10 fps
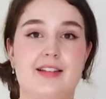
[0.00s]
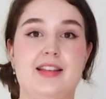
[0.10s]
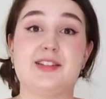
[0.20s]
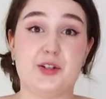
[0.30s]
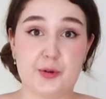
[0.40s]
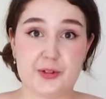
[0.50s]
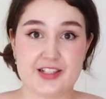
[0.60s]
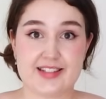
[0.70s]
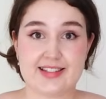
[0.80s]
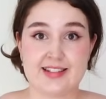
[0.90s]
these are
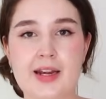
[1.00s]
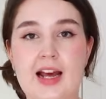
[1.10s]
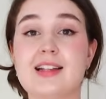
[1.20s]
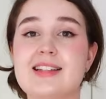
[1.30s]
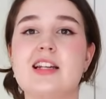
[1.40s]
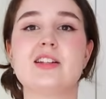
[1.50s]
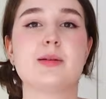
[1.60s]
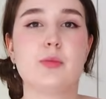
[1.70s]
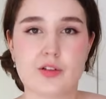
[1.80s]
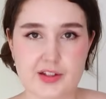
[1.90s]
gorgeous. But now let's get into
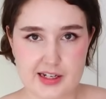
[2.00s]
some more of the